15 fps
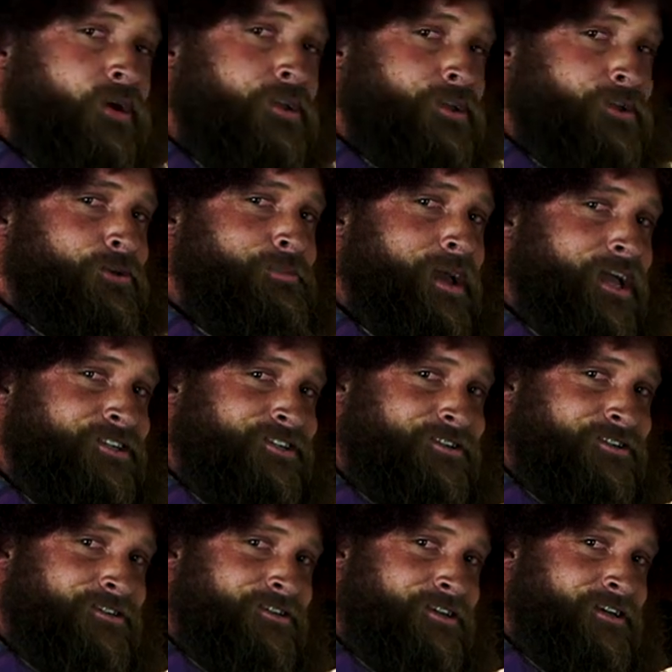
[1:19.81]
what do you imagine?
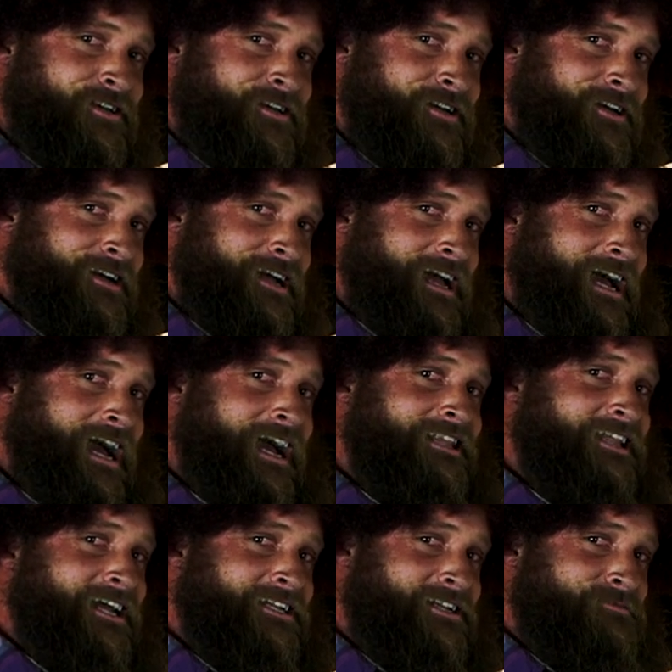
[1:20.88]
I
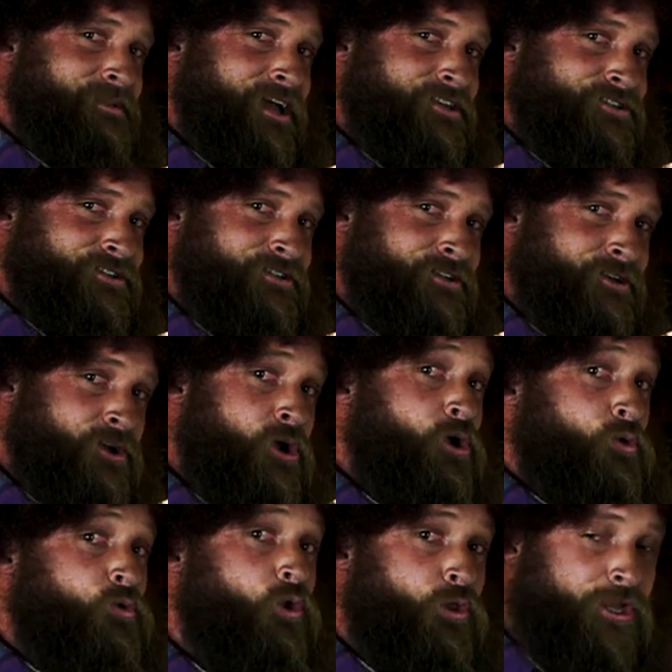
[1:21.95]
like to imagine
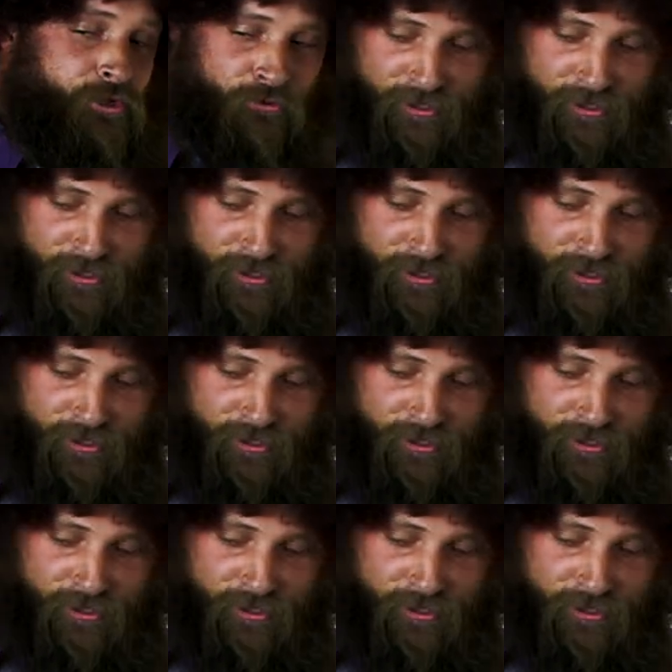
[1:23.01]
rolling